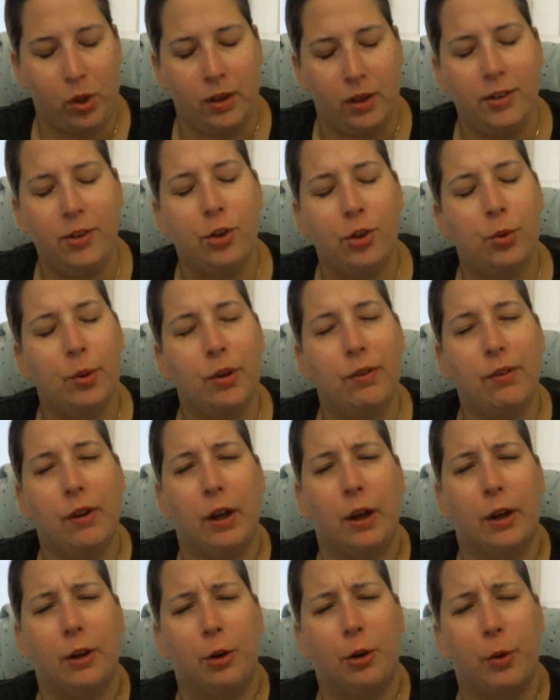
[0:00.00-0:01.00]
It's sort of
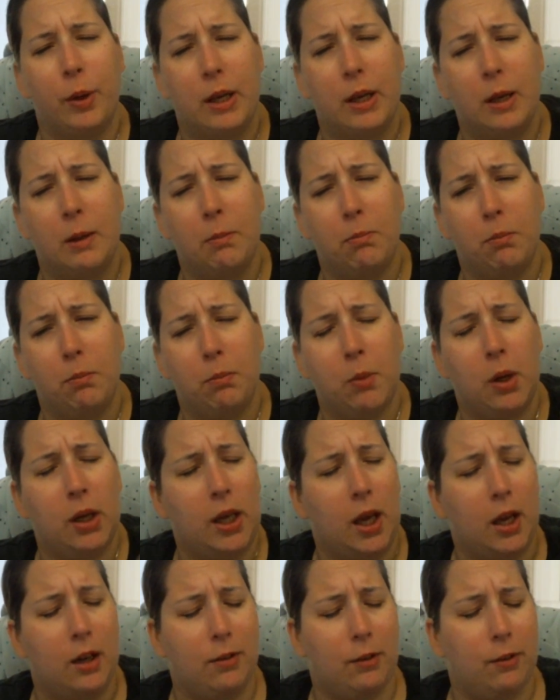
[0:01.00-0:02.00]
a cream
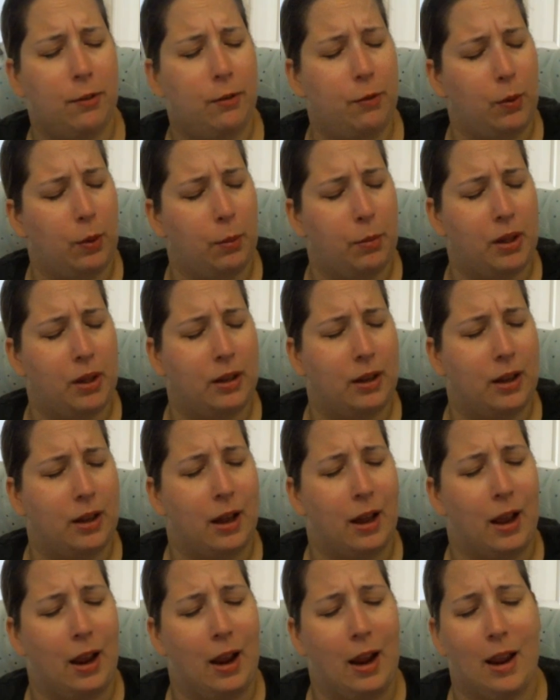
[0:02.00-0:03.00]
kind of a
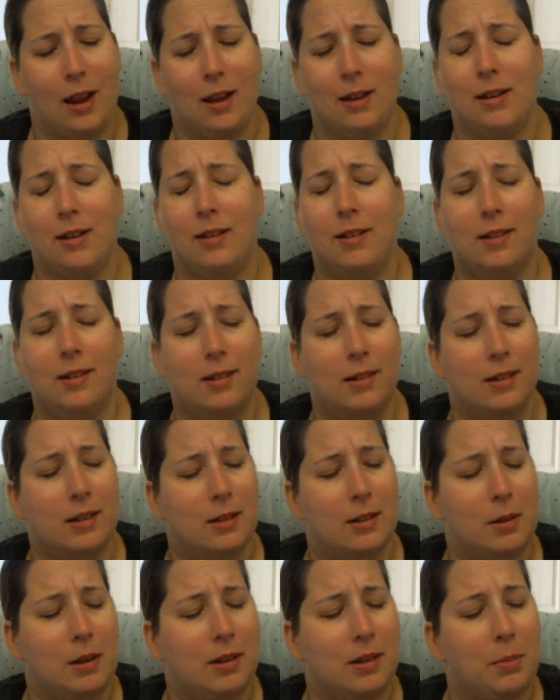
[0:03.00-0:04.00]
formula, and
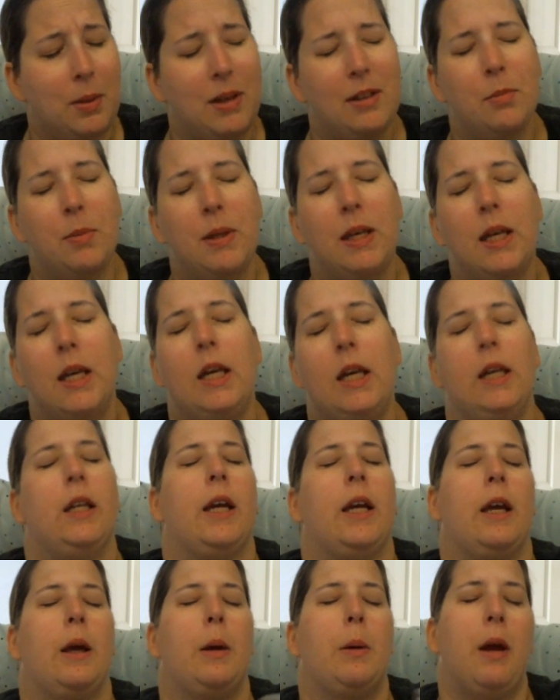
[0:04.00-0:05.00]
it's meant to be
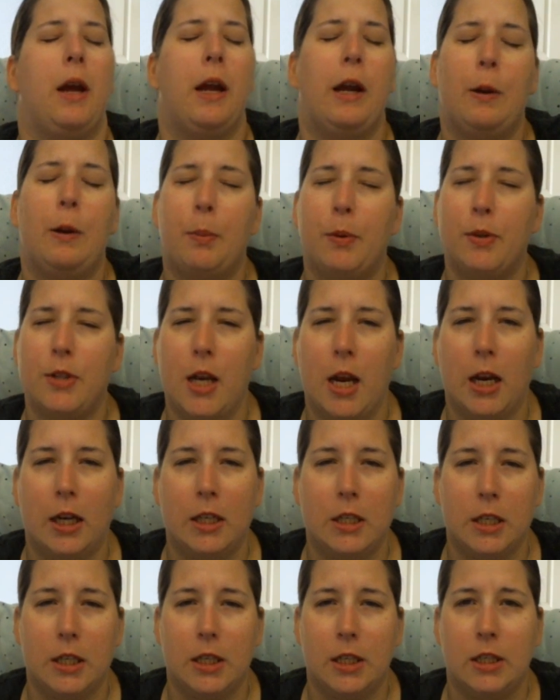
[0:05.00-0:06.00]
like a hair
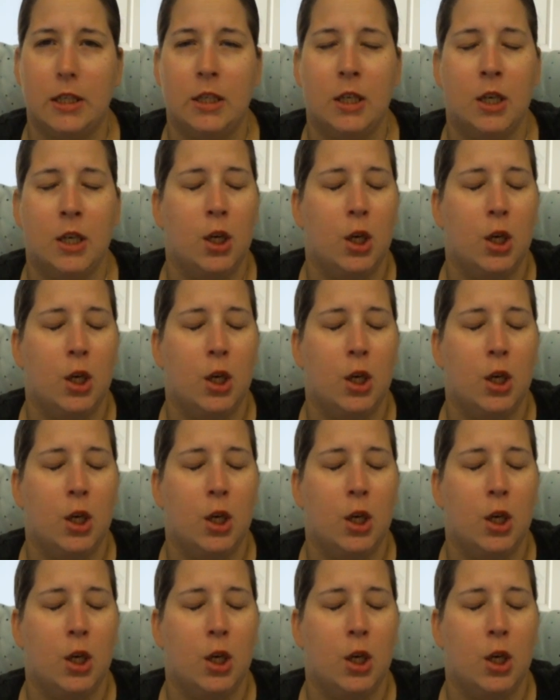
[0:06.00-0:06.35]
protectant,